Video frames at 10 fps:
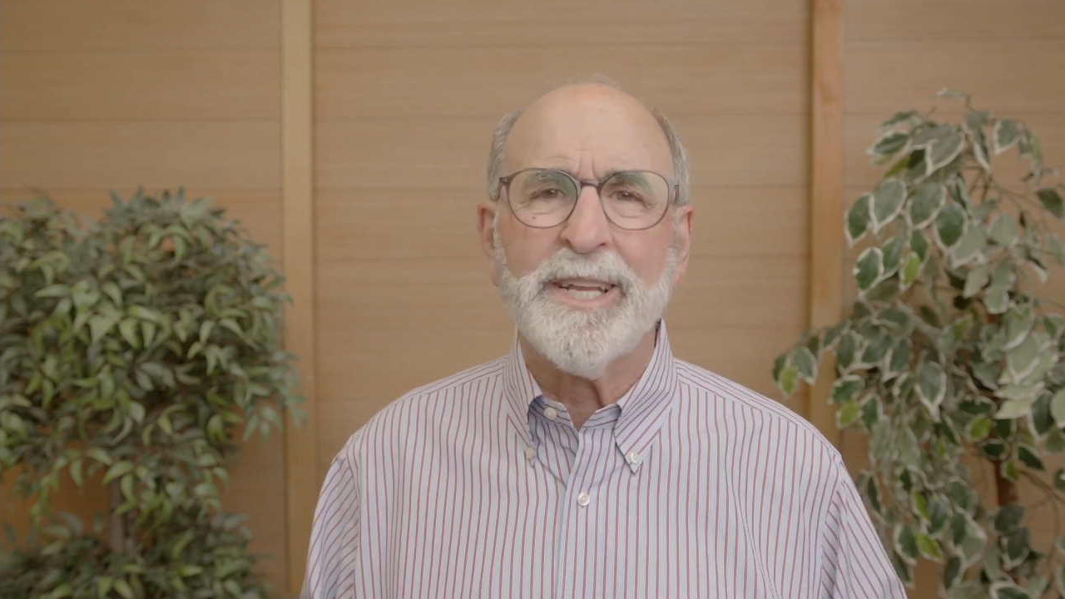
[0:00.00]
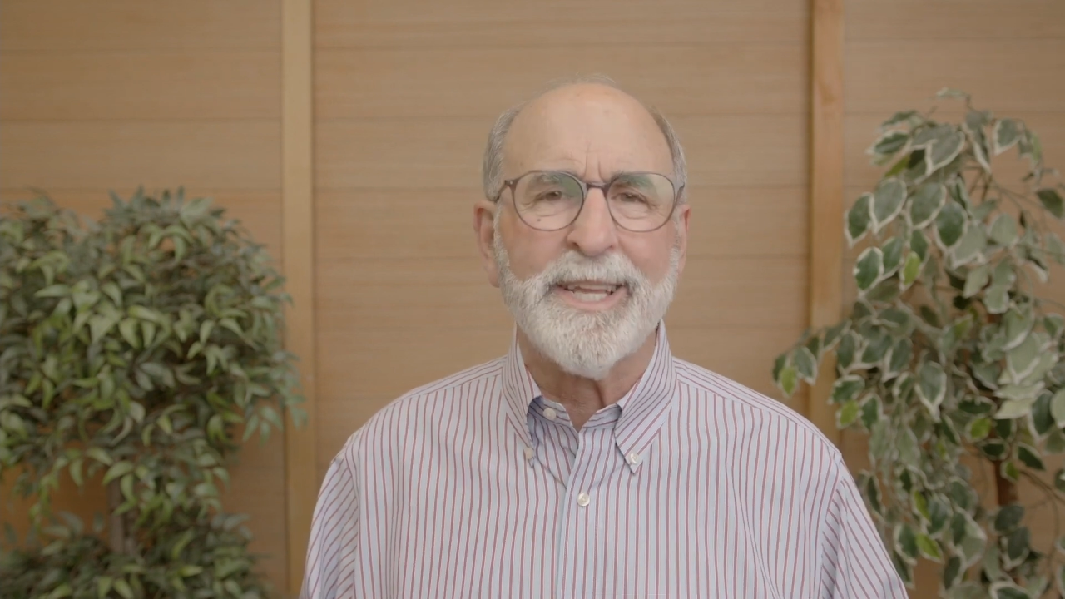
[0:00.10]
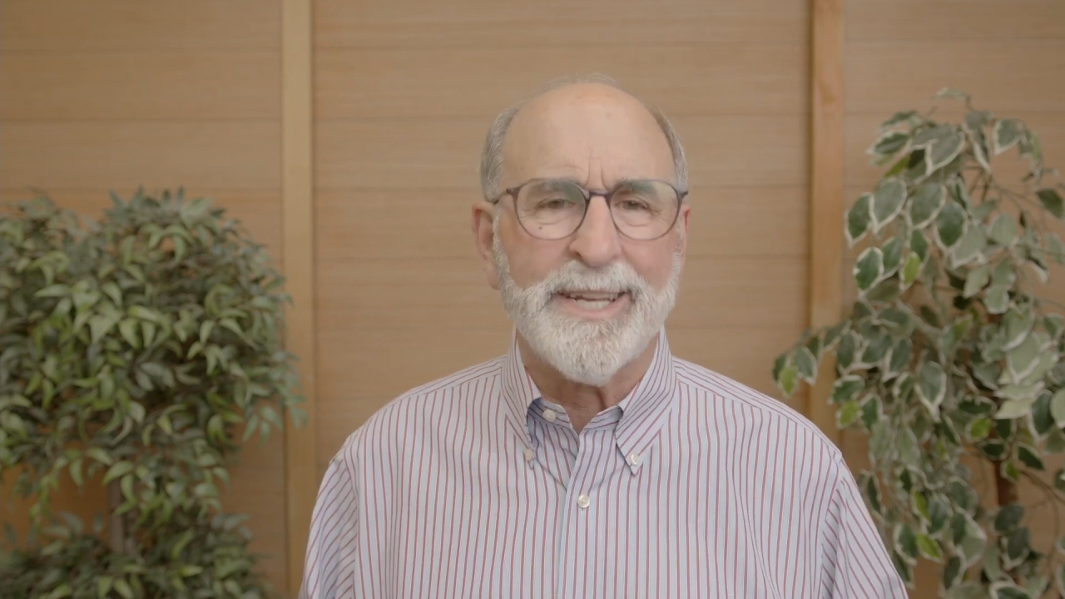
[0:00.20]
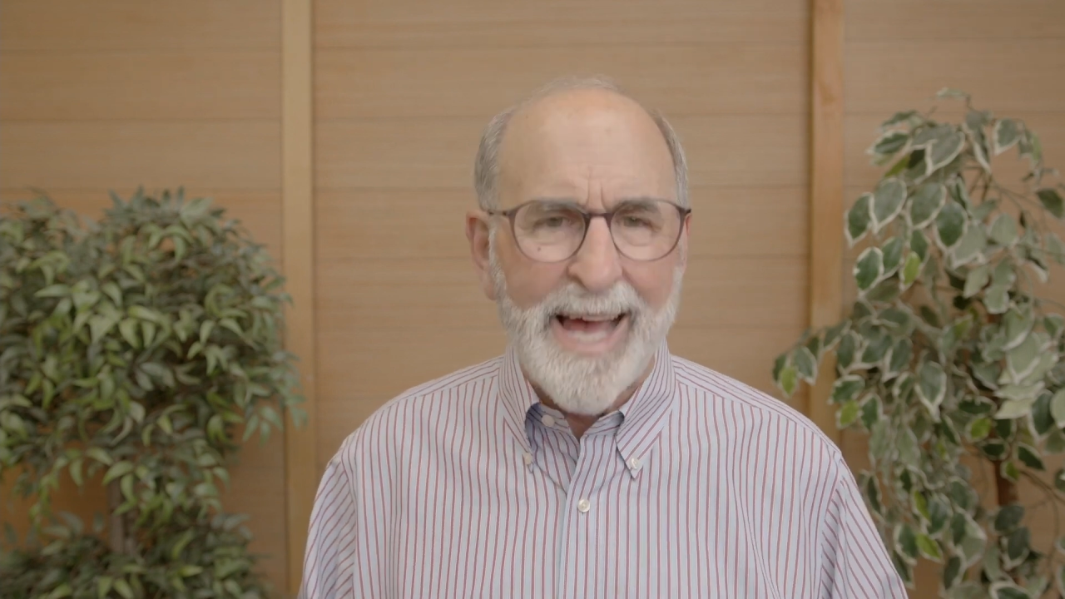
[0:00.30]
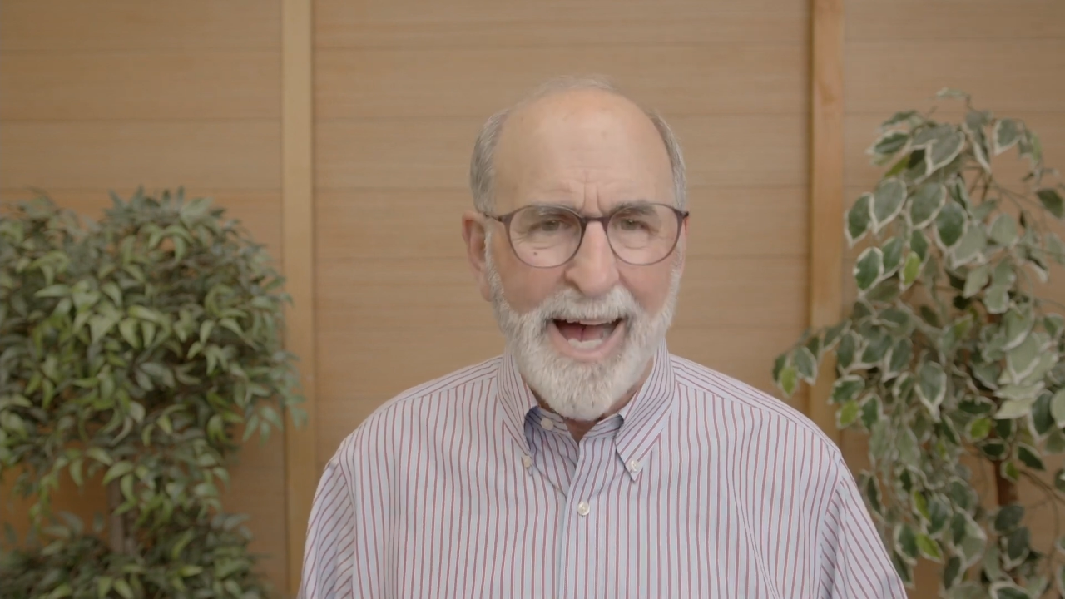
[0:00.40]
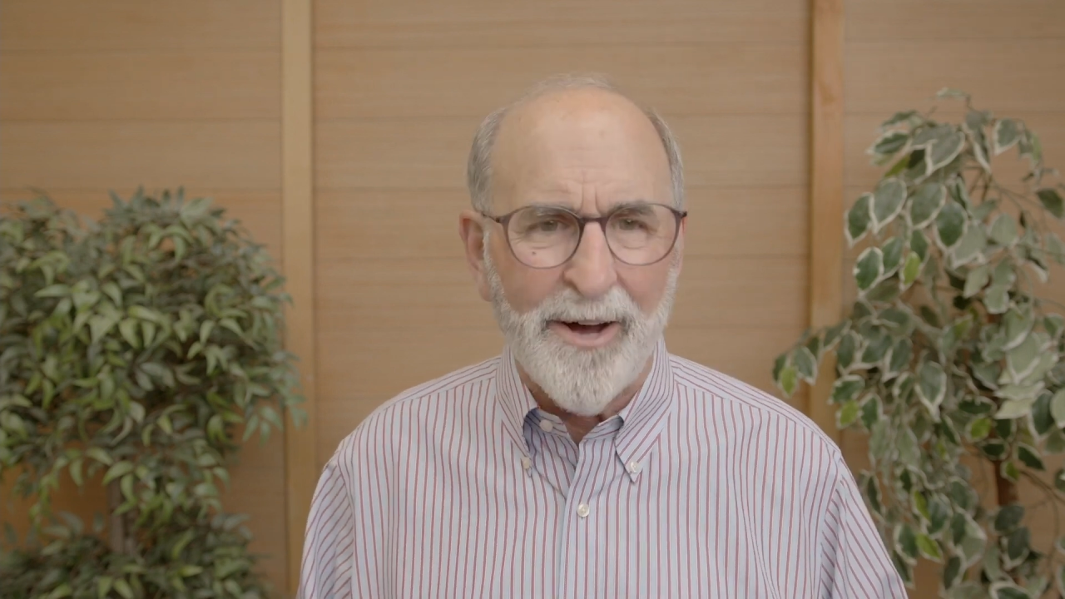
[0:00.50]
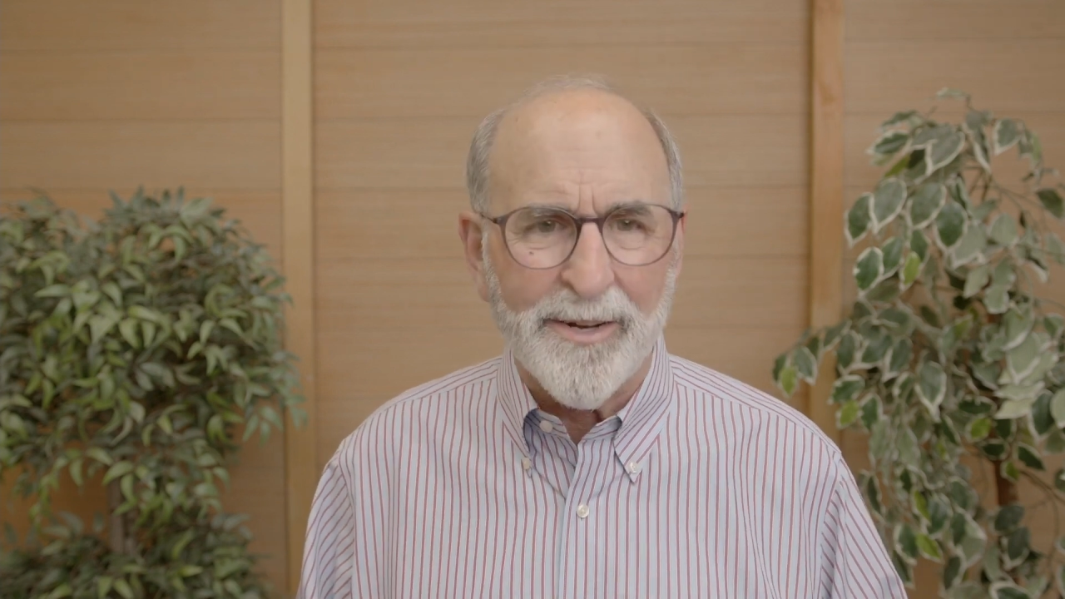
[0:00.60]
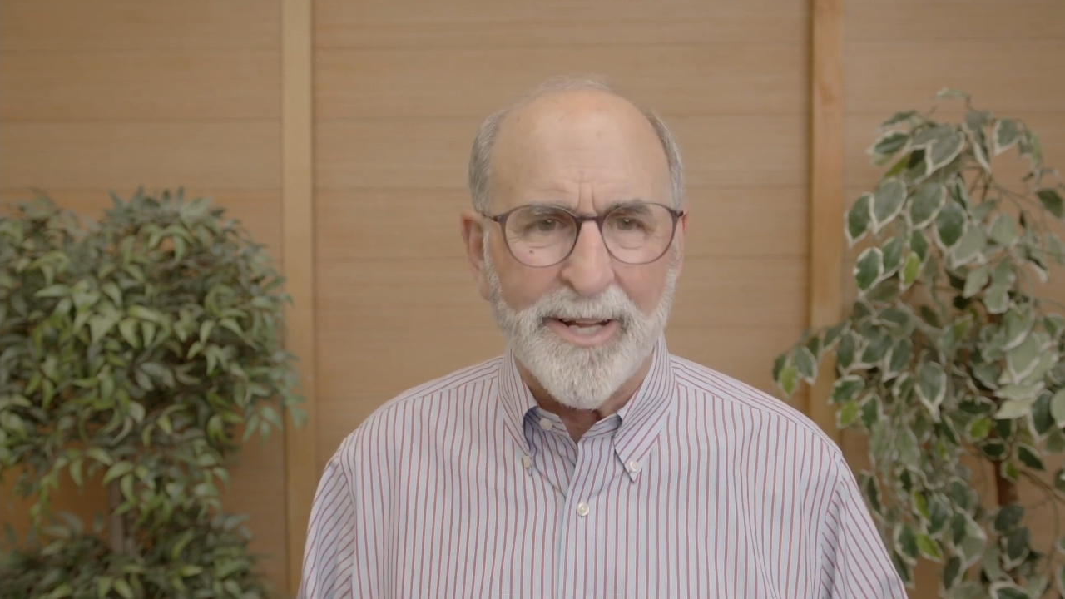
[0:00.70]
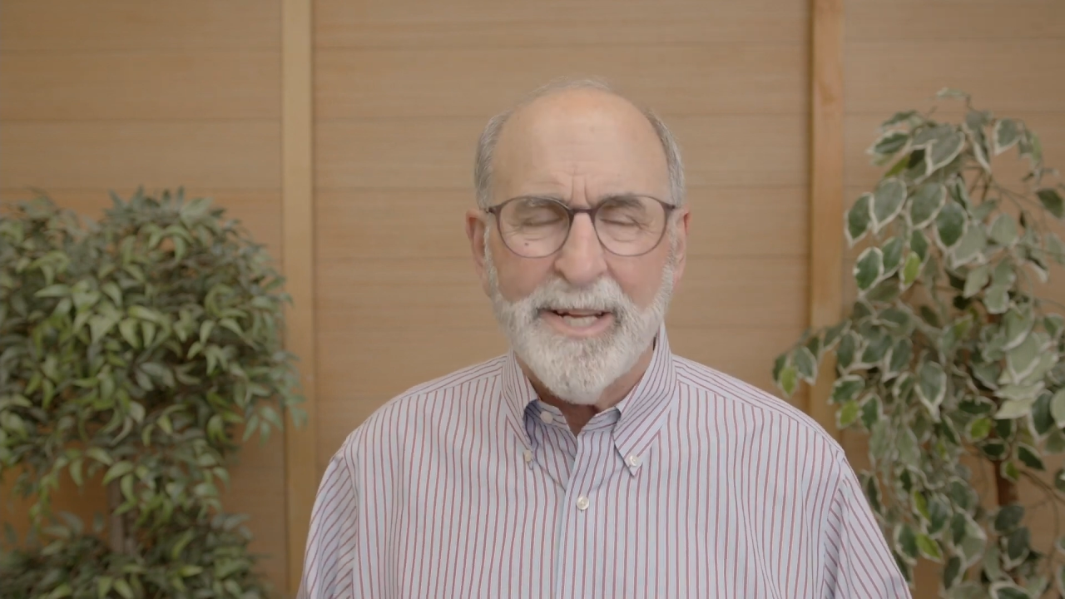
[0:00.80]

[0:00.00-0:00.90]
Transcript: of the doubt.